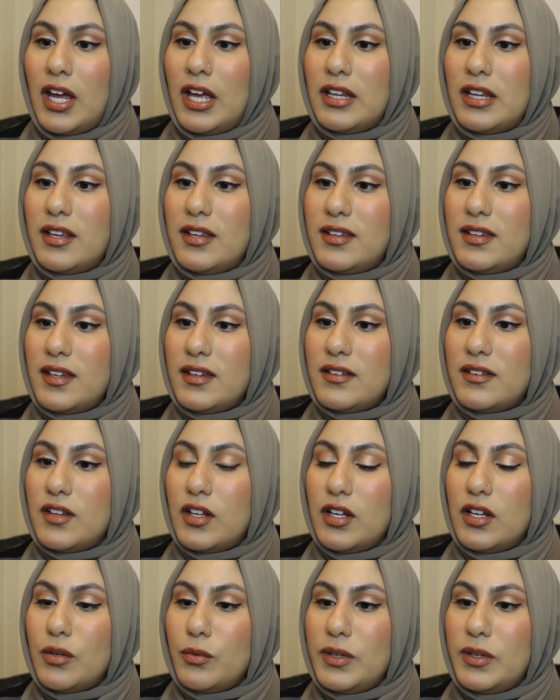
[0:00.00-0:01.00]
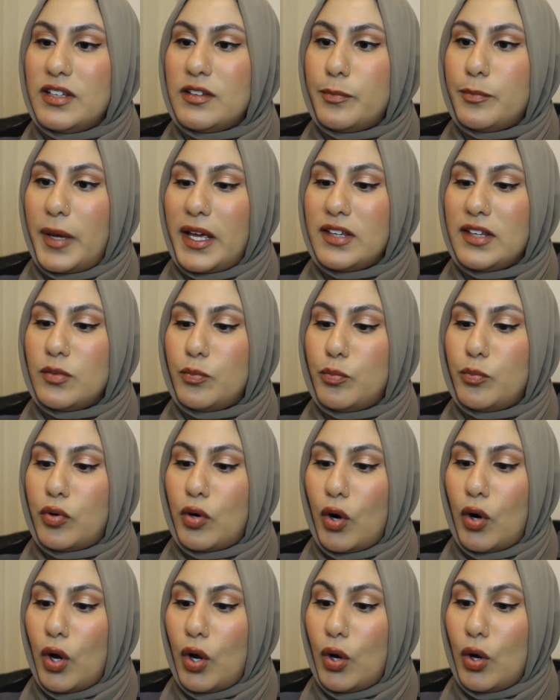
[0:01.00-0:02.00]
This is the Louise Base
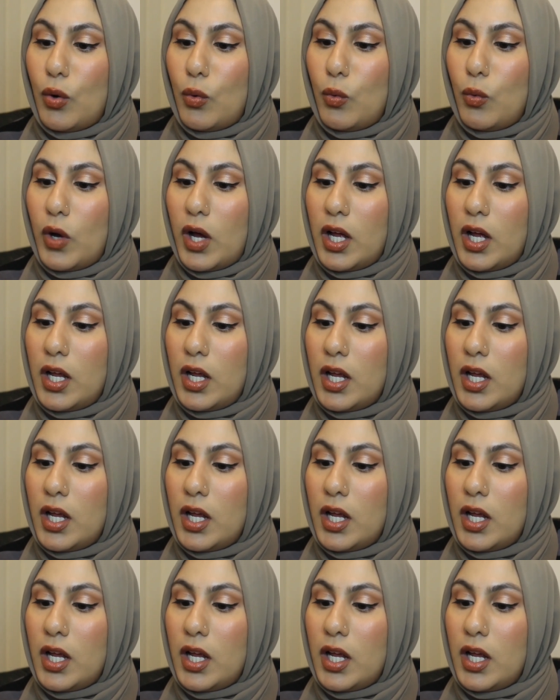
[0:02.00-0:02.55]
Pro